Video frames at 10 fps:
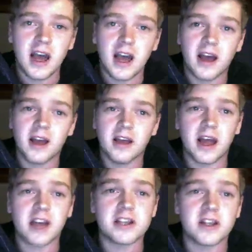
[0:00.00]
Uh, it
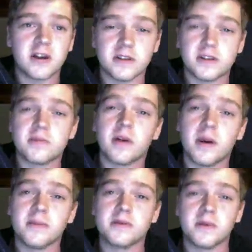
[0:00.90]
actually causes
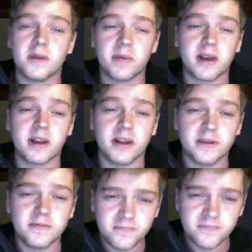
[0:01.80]
problems when you plug it in,